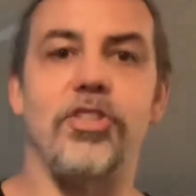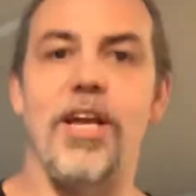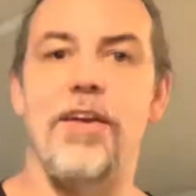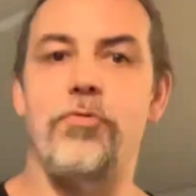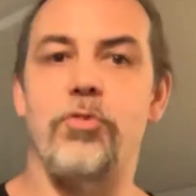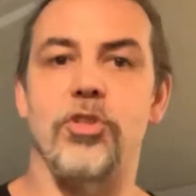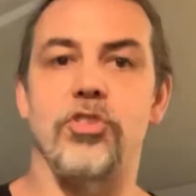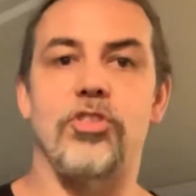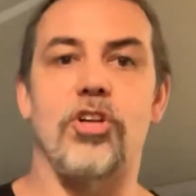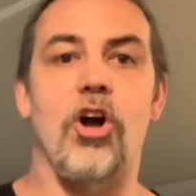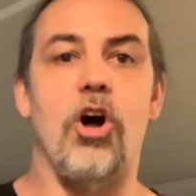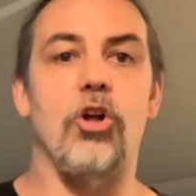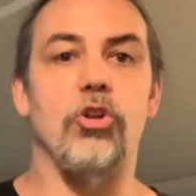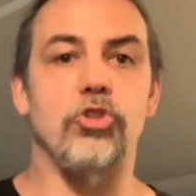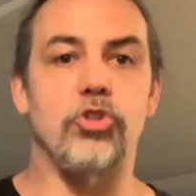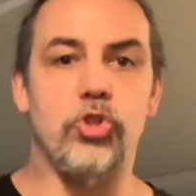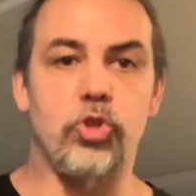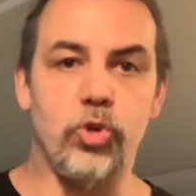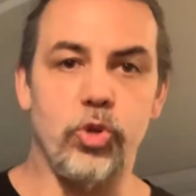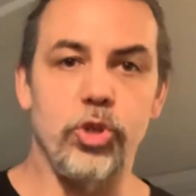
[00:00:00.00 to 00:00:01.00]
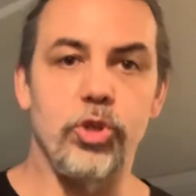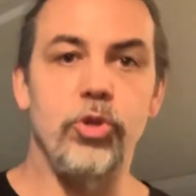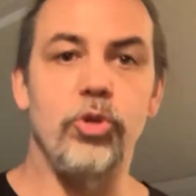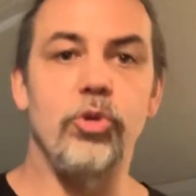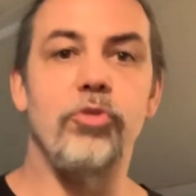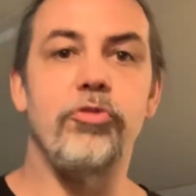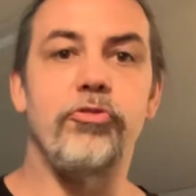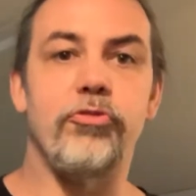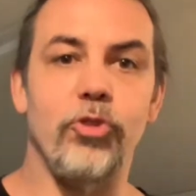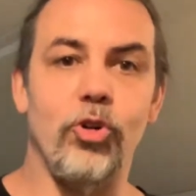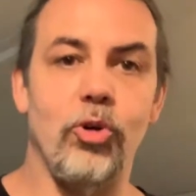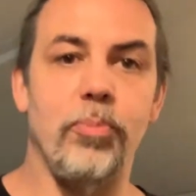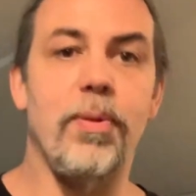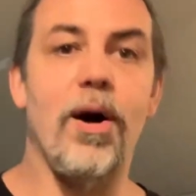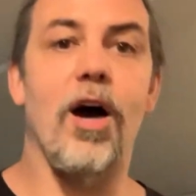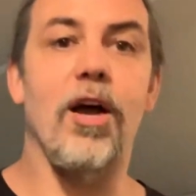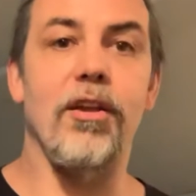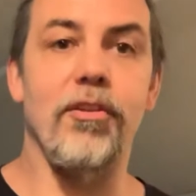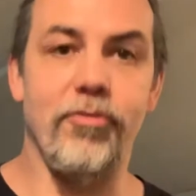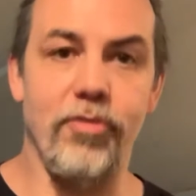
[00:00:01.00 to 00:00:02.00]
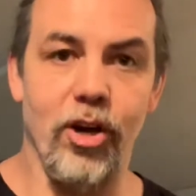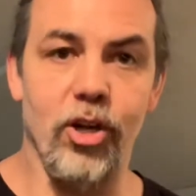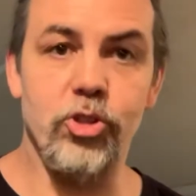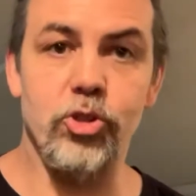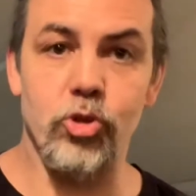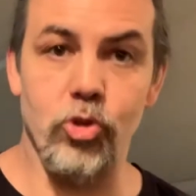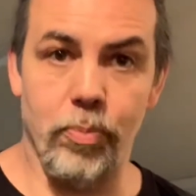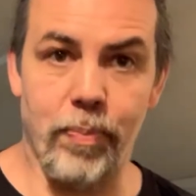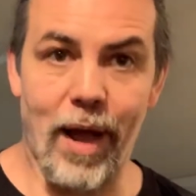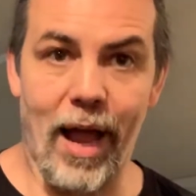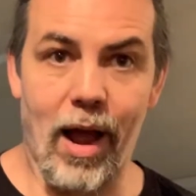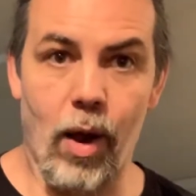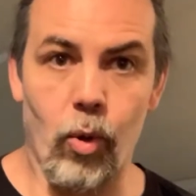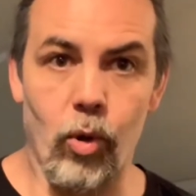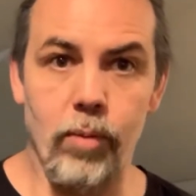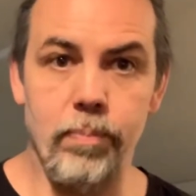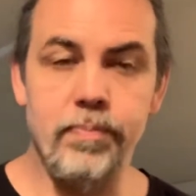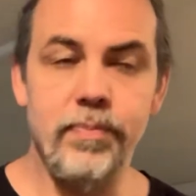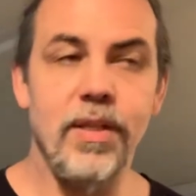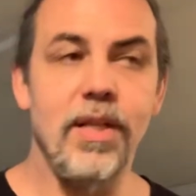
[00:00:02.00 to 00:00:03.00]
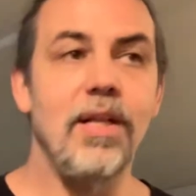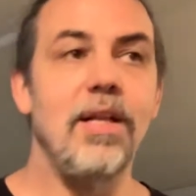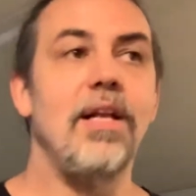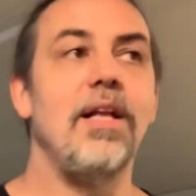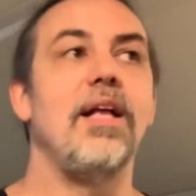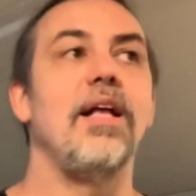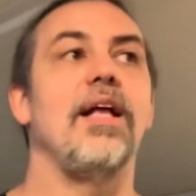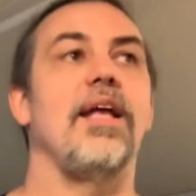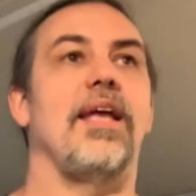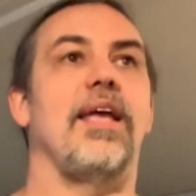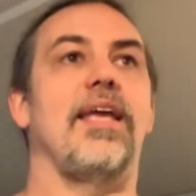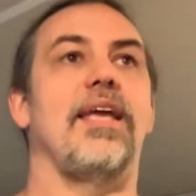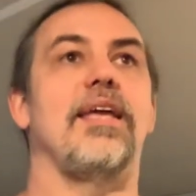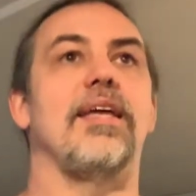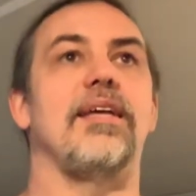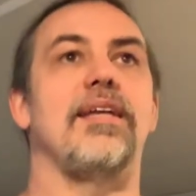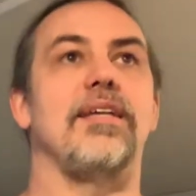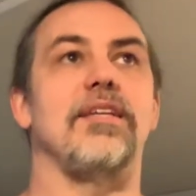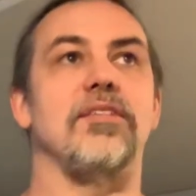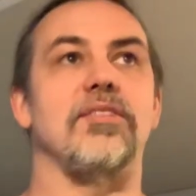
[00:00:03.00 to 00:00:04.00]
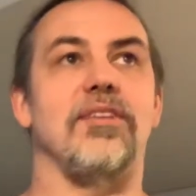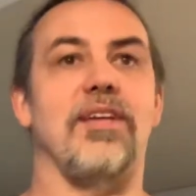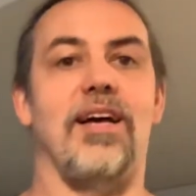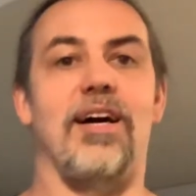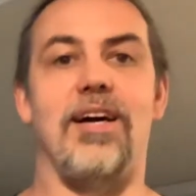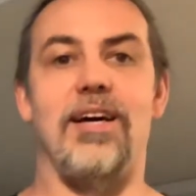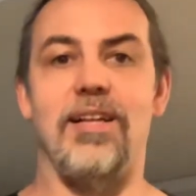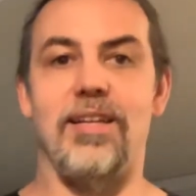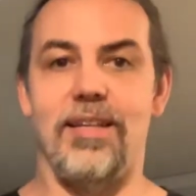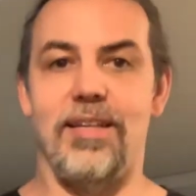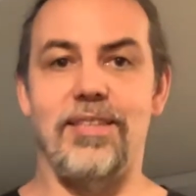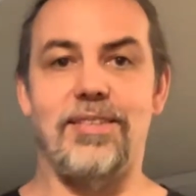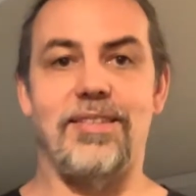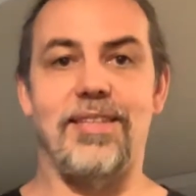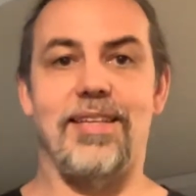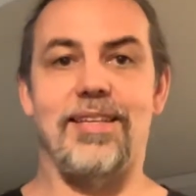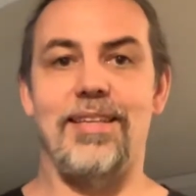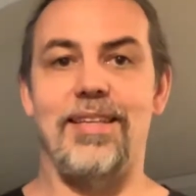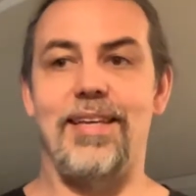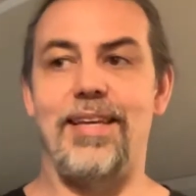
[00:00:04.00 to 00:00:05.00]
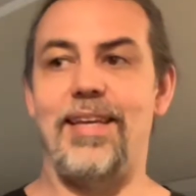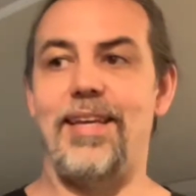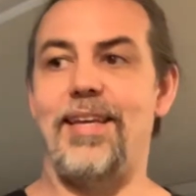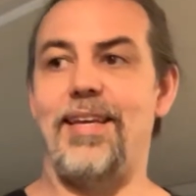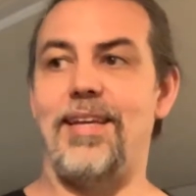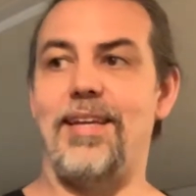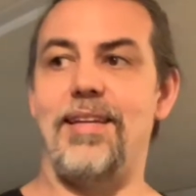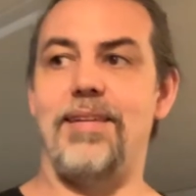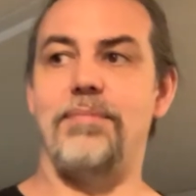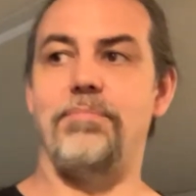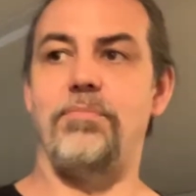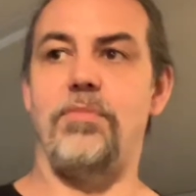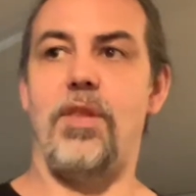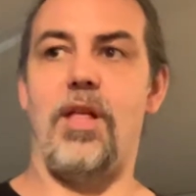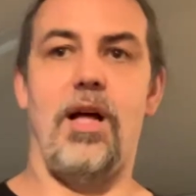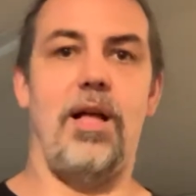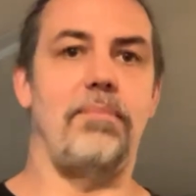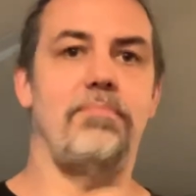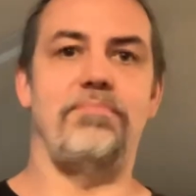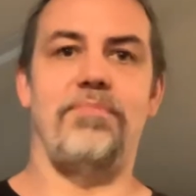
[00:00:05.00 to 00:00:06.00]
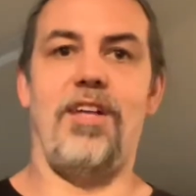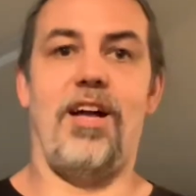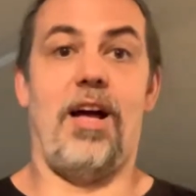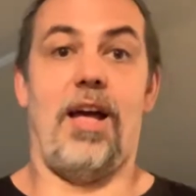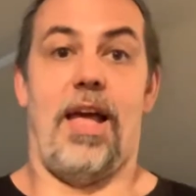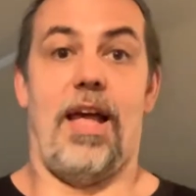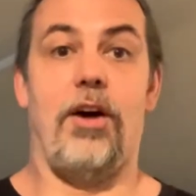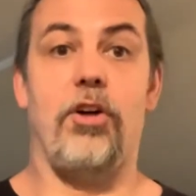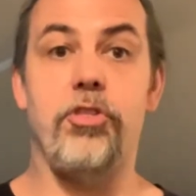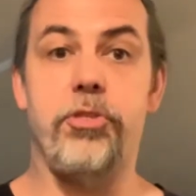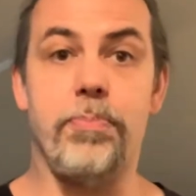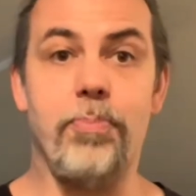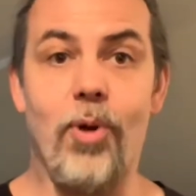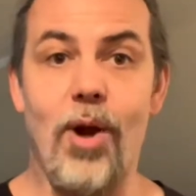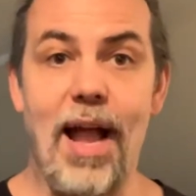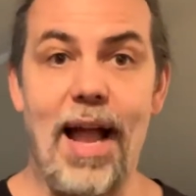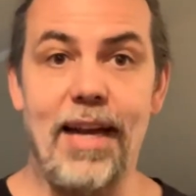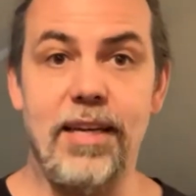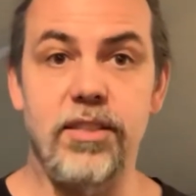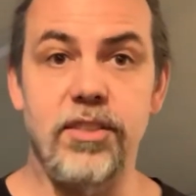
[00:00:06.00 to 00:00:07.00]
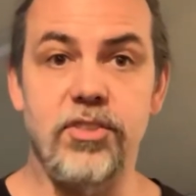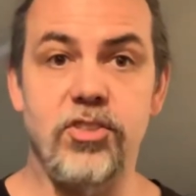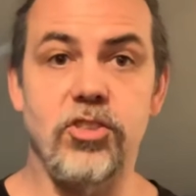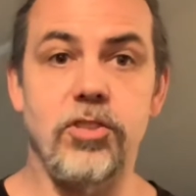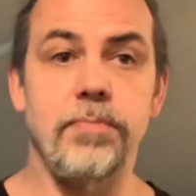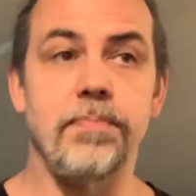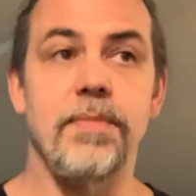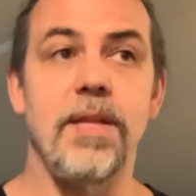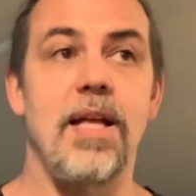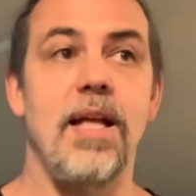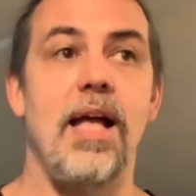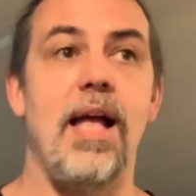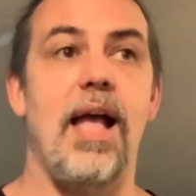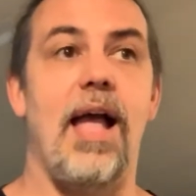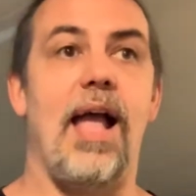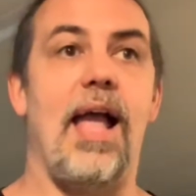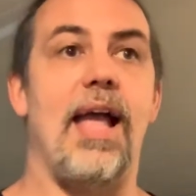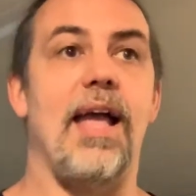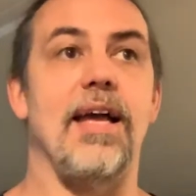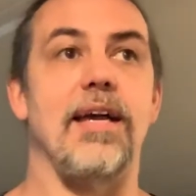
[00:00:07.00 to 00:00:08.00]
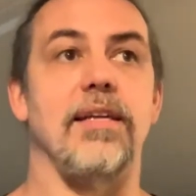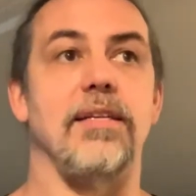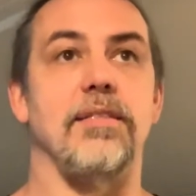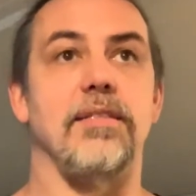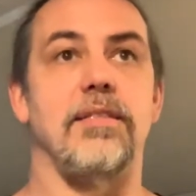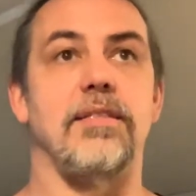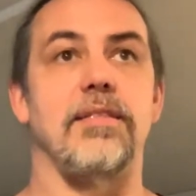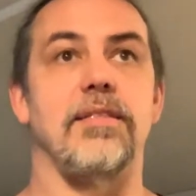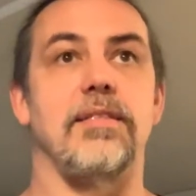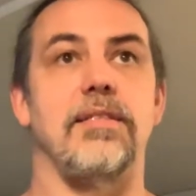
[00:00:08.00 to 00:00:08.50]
Jeffries called true full body functional power. It is holistically a health practice, and